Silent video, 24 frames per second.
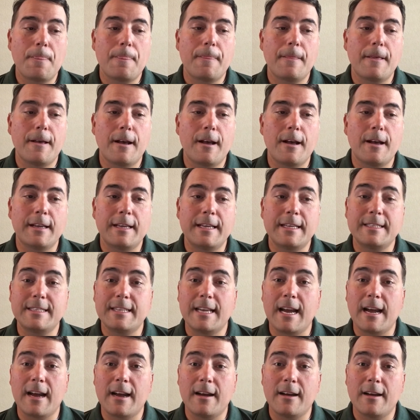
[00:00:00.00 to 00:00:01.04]
gets
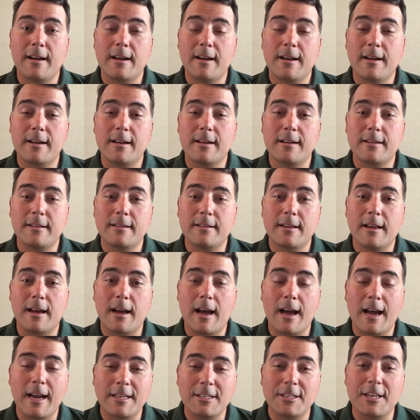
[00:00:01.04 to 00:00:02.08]

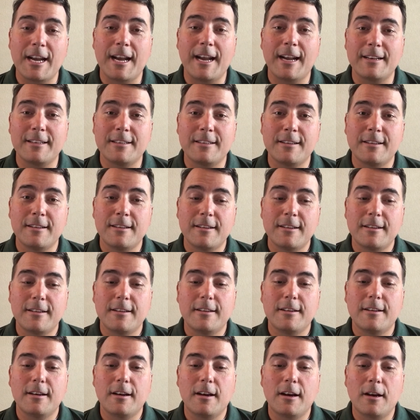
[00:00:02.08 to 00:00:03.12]
hijacked,
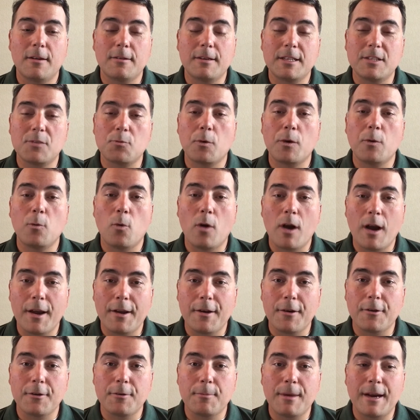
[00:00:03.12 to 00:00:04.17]
gets
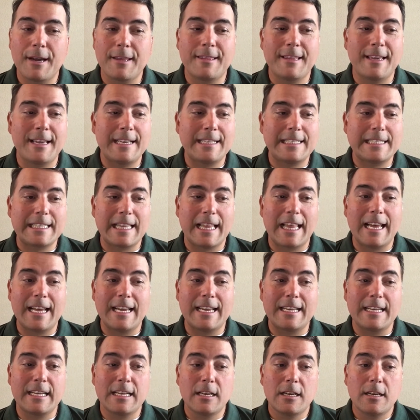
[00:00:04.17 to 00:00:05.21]
rewired by things
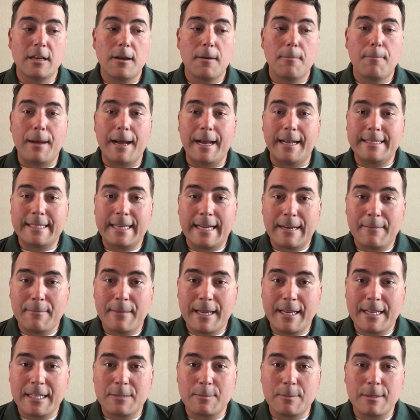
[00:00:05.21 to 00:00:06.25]
like bad time
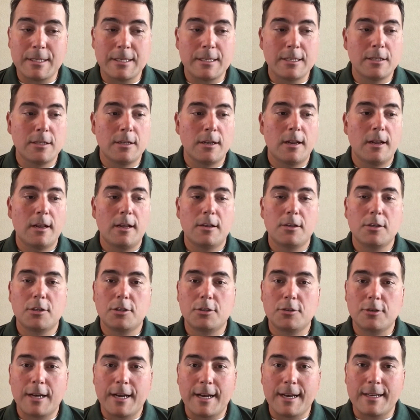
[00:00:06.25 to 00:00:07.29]
management,
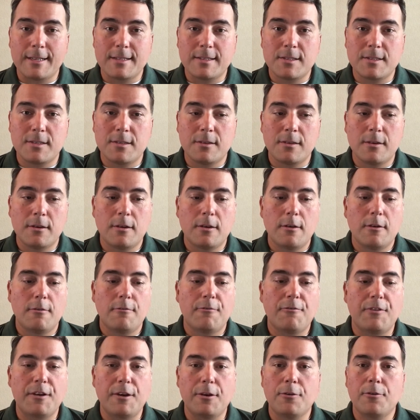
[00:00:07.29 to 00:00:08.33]
stress,
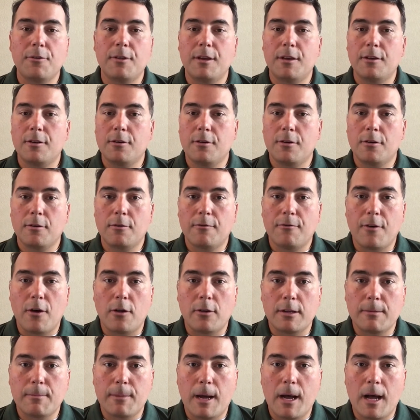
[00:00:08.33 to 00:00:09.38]
fear that you're
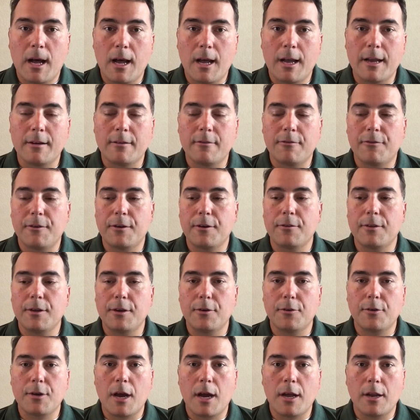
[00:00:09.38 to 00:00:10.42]
falling behind, fear that
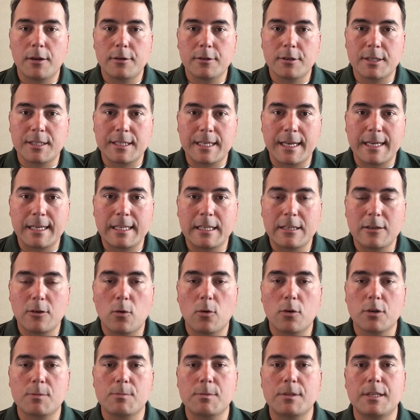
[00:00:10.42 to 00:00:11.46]
you're not understanding the
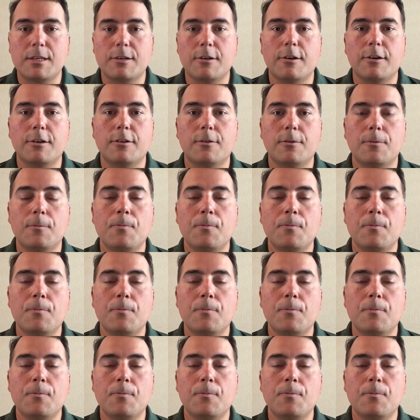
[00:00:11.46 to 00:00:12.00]
course material.